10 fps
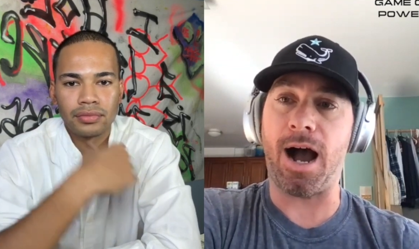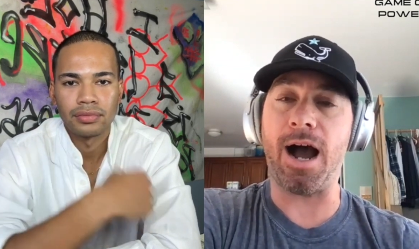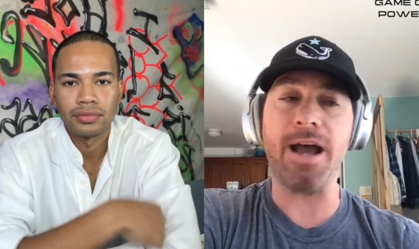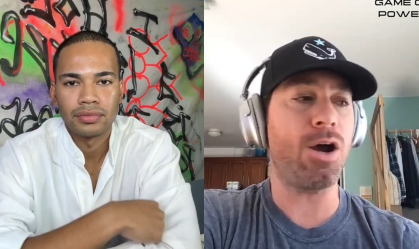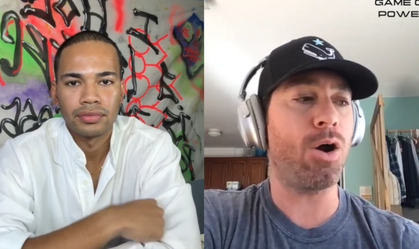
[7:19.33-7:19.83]

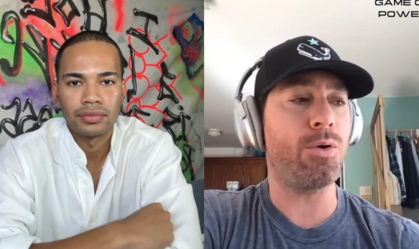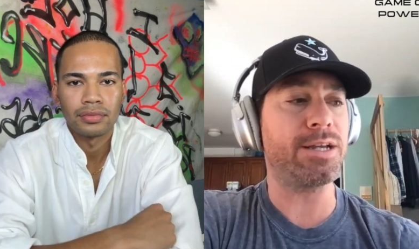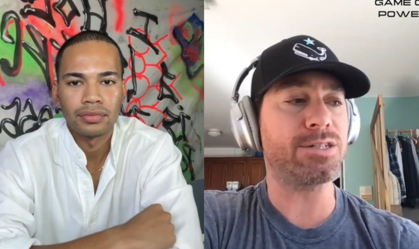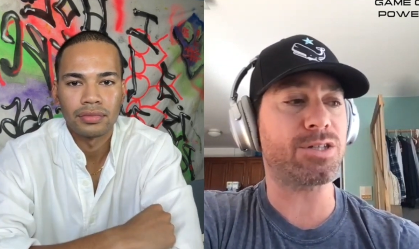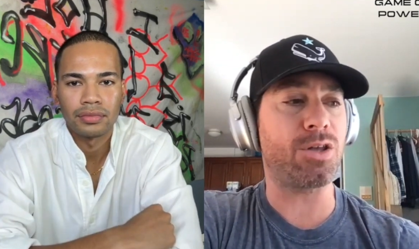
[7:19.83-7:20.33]
Speaker 1: I
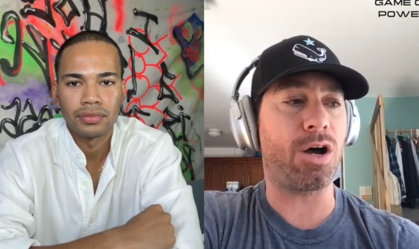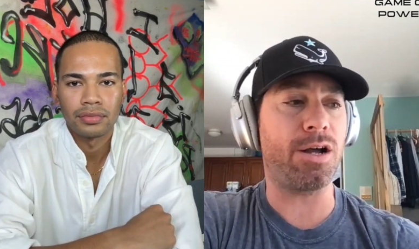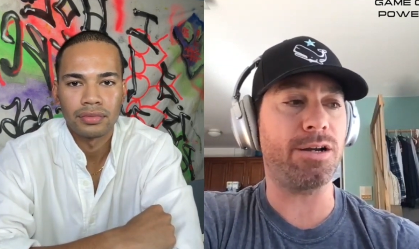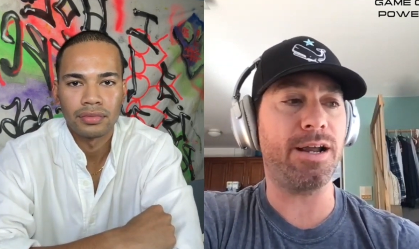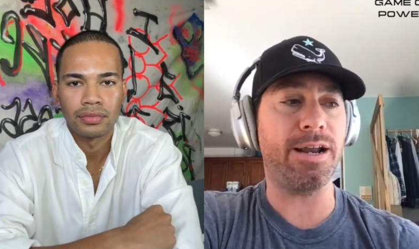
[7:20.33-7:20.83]
always
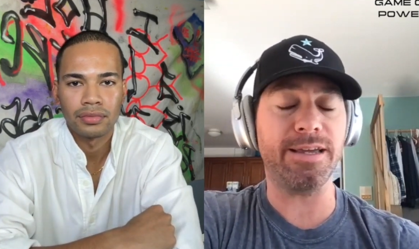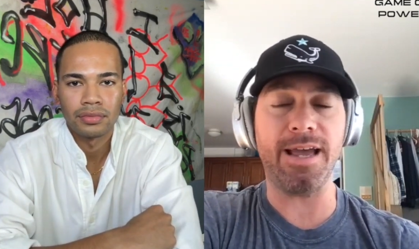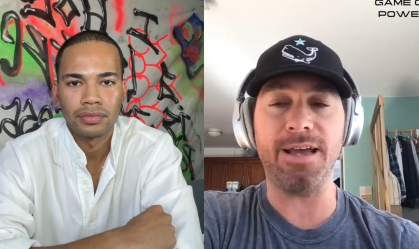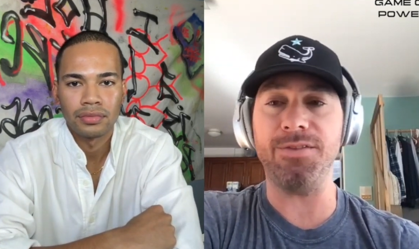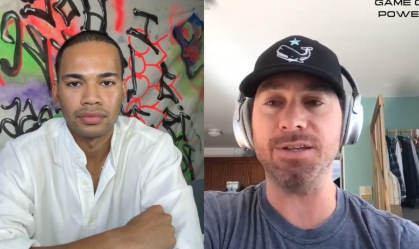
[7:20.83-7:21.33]
thought, and
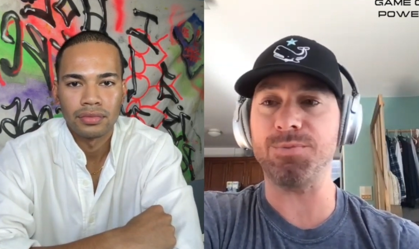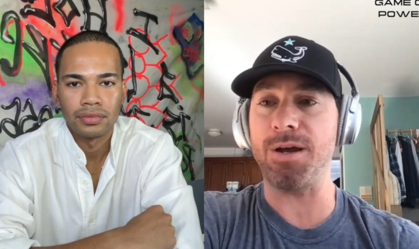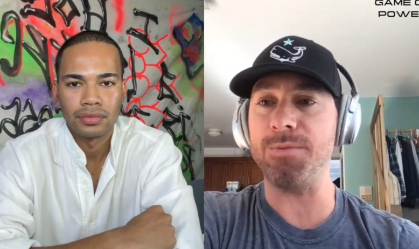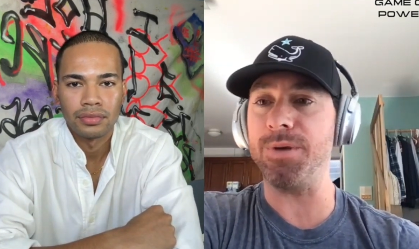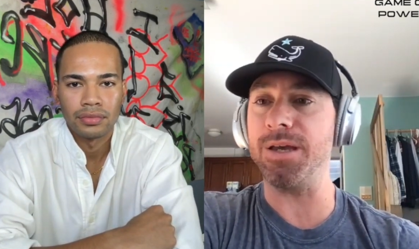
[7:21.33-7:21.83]
again, this
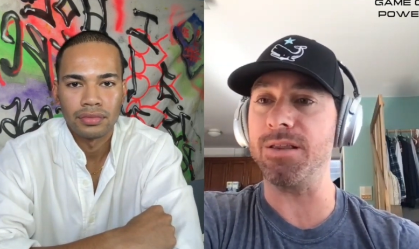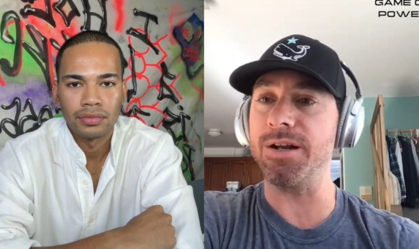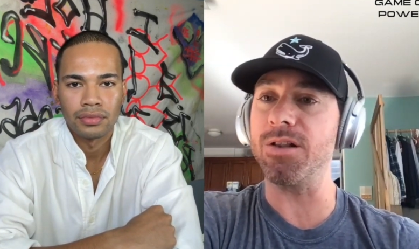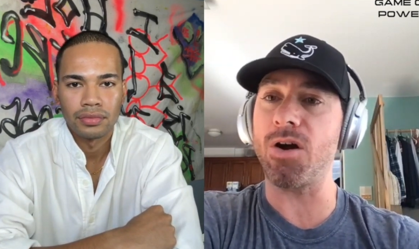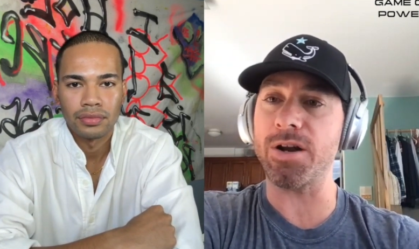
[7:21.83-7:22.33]
might be a
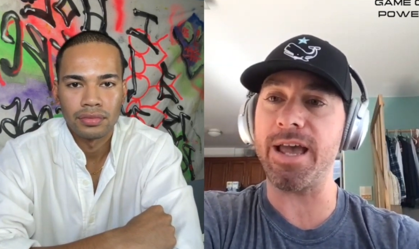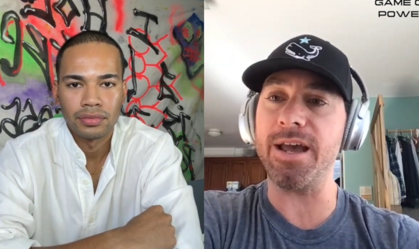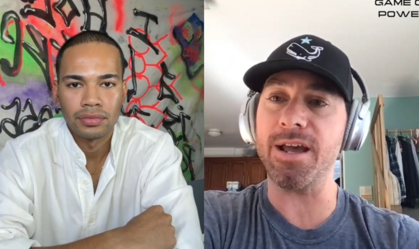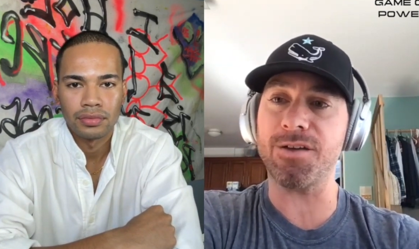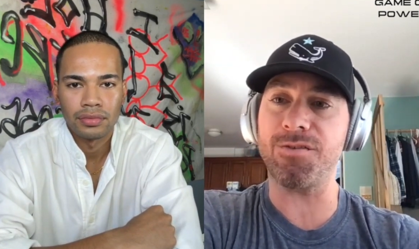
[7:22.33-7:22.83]
little
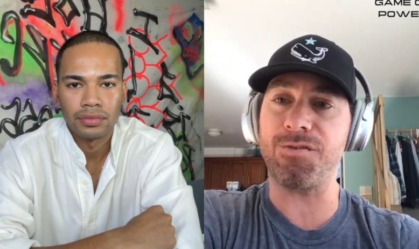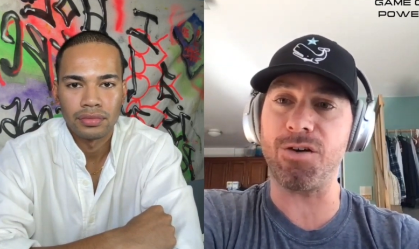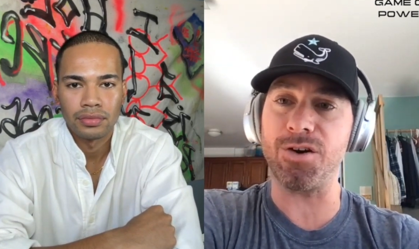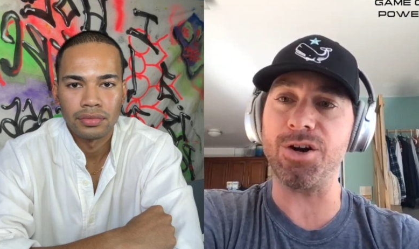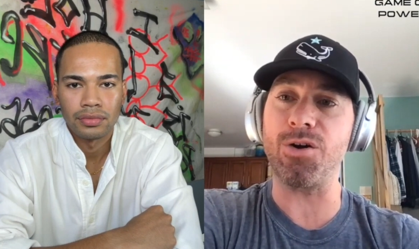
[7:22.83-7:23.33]
archaic
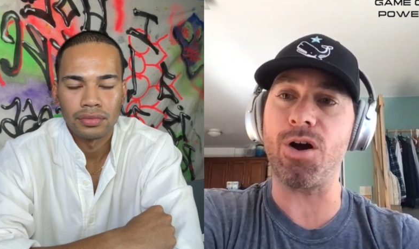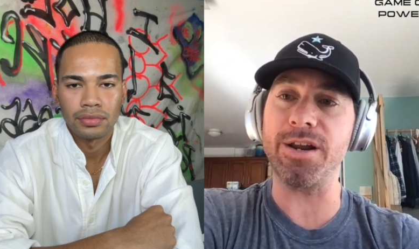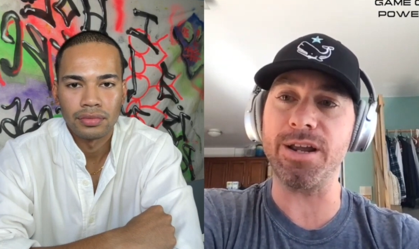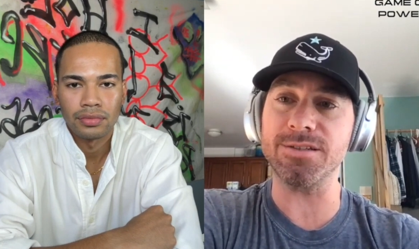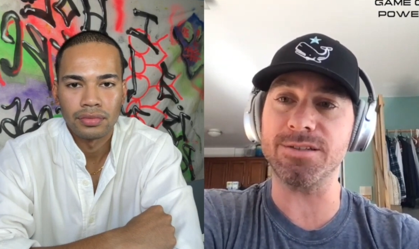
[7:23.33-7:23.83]
for your
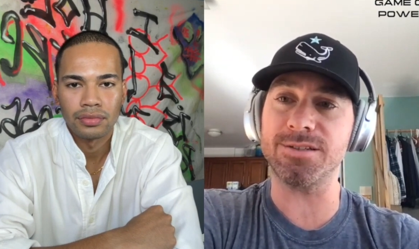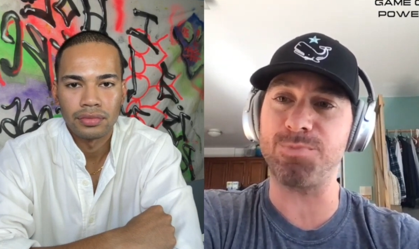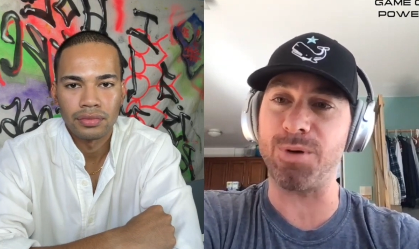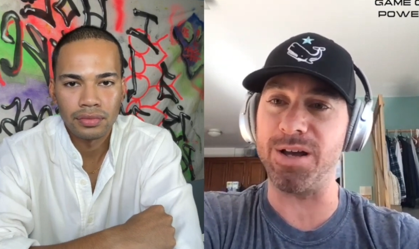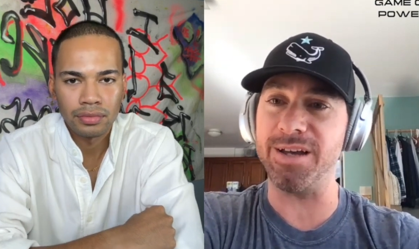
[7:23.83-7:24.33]
audience,
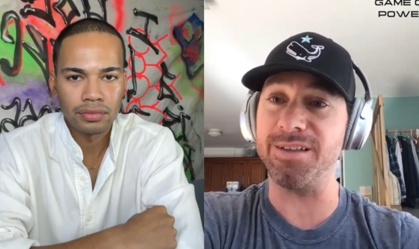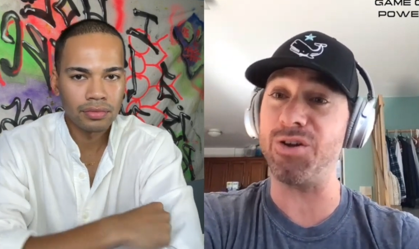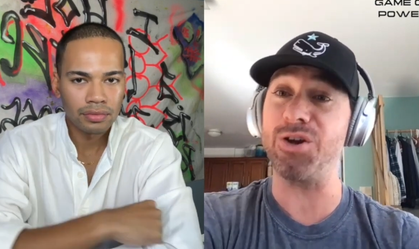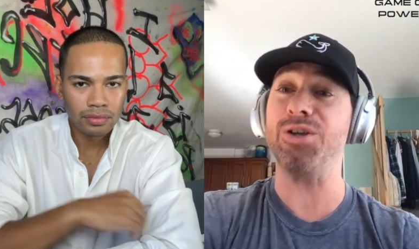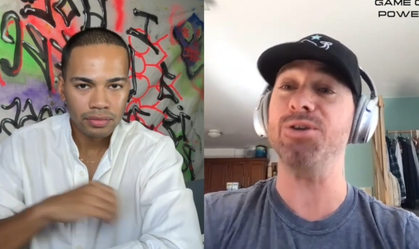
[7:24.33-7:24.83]
but
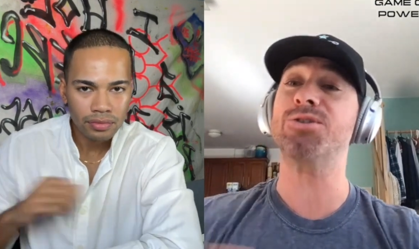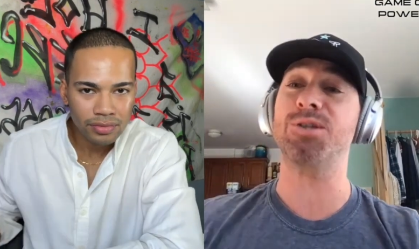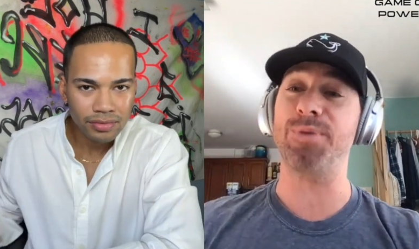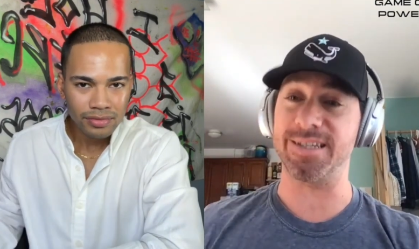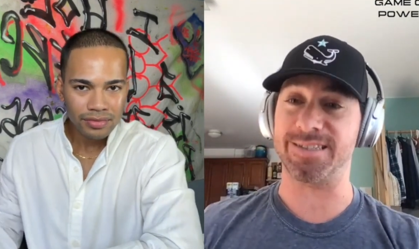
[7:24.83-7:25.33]
there
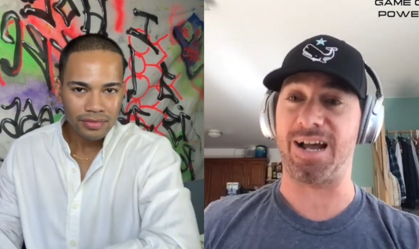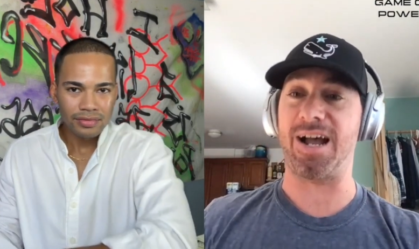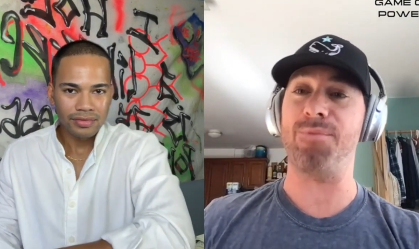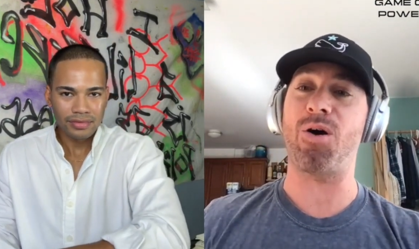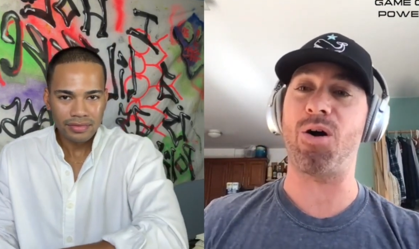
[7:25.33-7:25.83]
used to be a
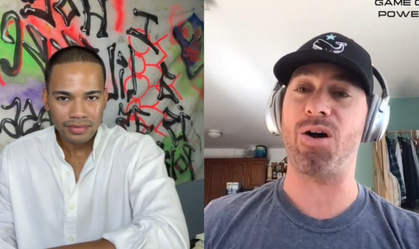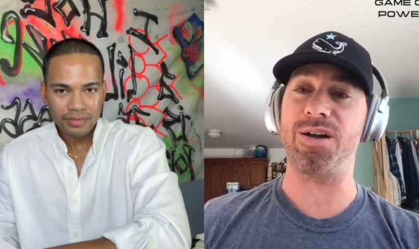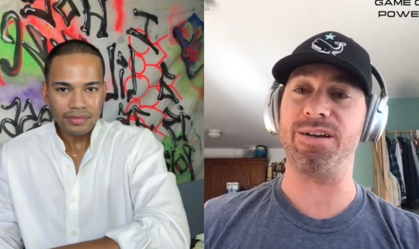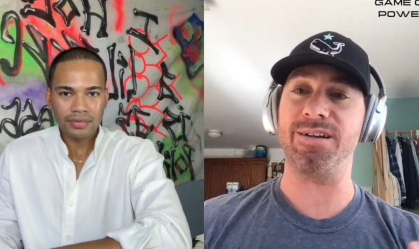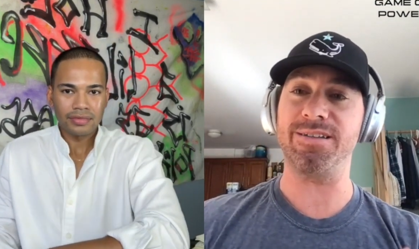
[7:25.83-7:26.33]
time
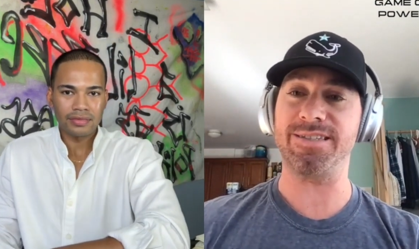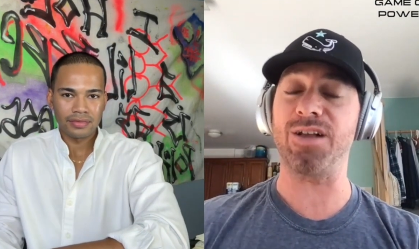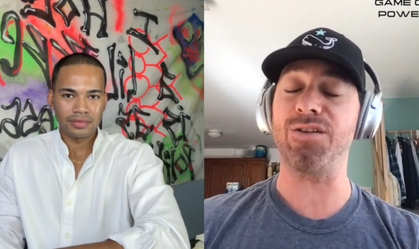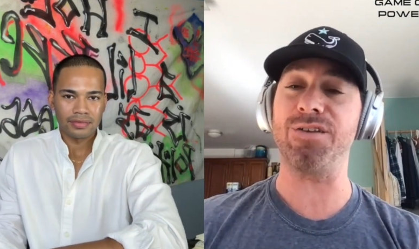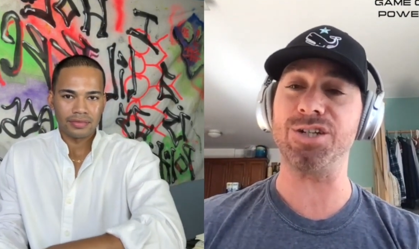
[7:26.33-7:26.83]
on
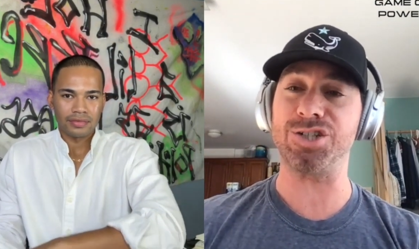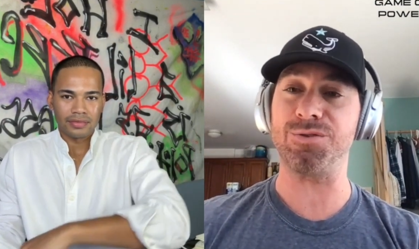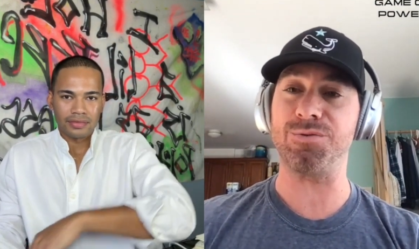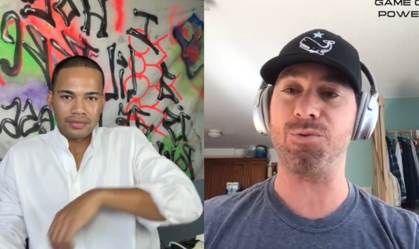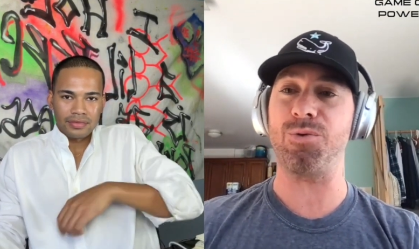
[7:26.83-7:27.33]

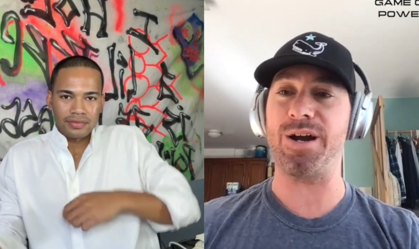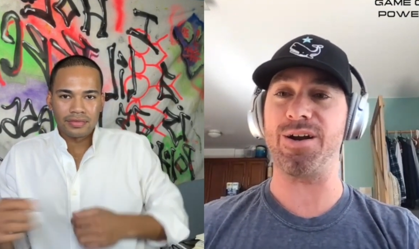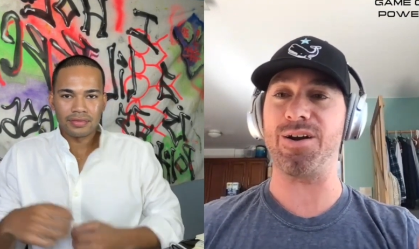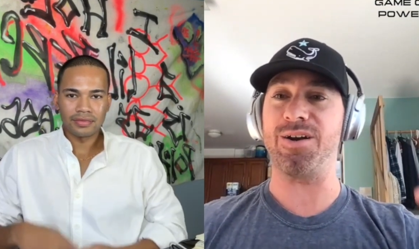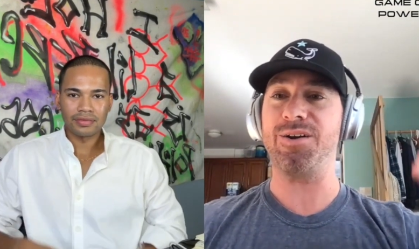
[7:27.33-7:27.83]
television
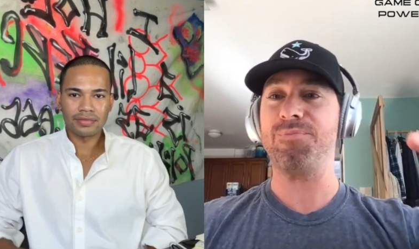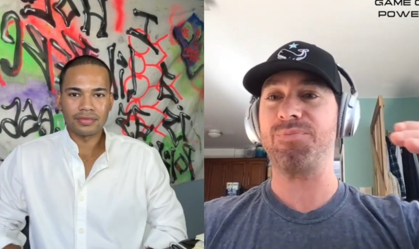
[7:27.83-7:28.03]
where